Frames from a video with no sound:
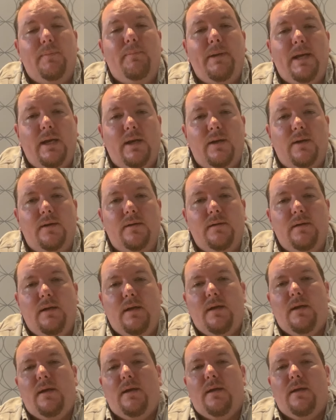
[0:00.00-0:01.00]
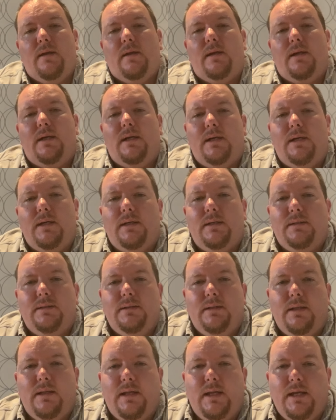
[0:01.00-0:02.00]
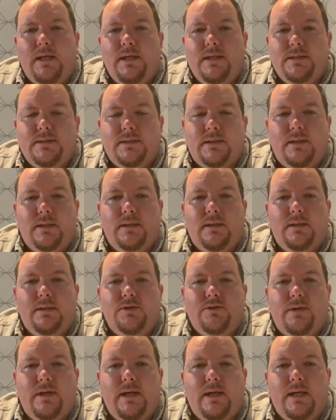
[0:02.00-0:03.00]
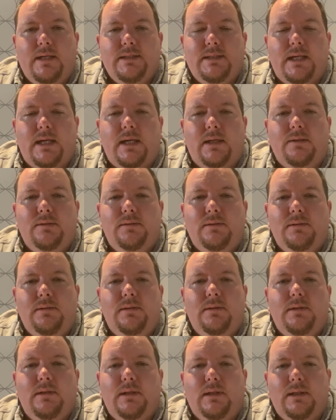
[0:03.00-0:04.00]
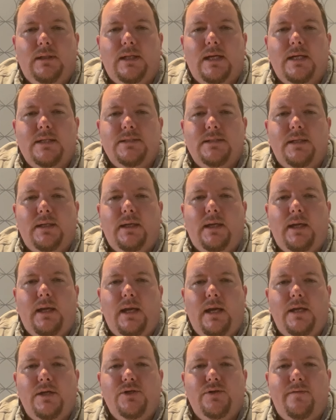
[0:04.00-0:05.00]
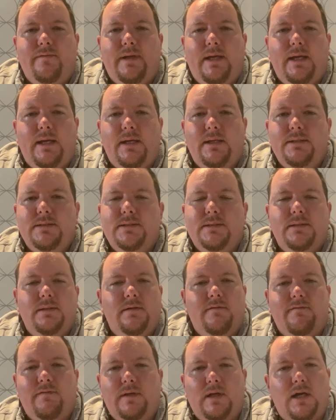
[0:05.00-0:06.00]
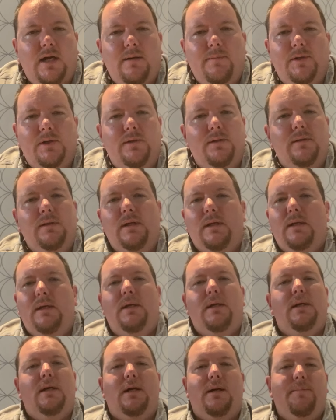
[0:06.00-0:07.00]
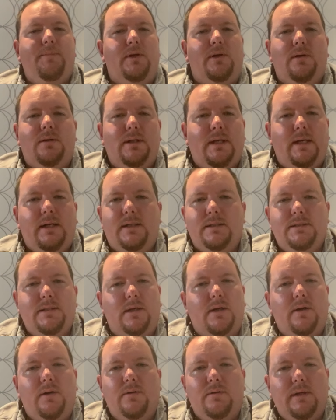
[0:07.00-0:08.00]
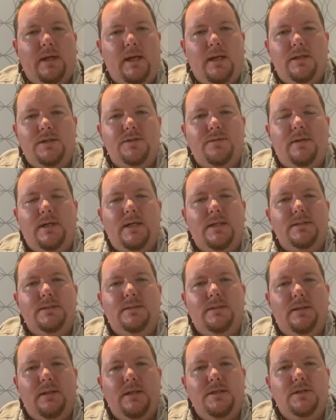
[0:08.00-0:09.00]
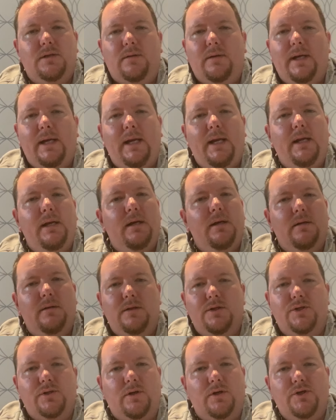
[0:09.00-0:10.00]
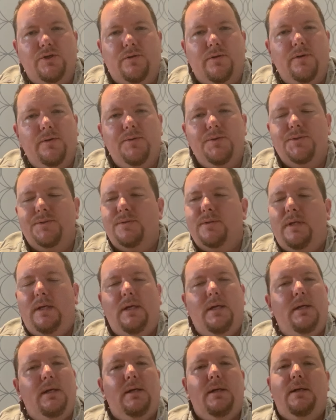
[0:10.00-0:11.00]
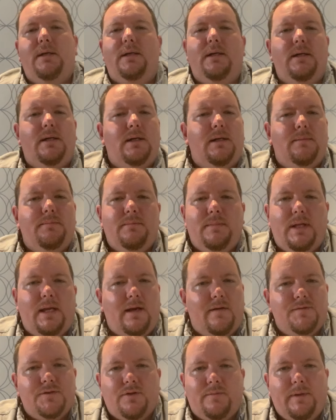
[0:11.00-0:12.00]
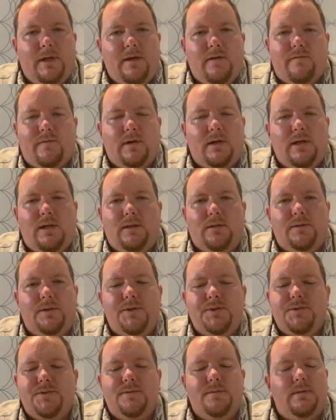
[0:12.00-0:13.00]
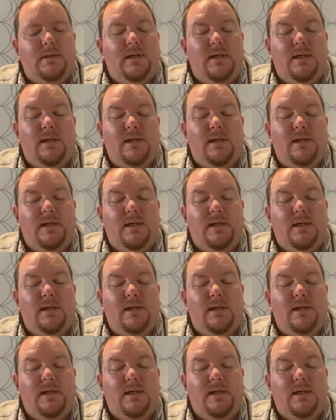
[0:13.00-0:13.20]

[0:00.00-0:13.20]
prepare these Trinidad Tackle classic anchovy heads. Phenomenal up here on Lake Ontario. Can't stress this green, the chartreuse. They have so many different colors.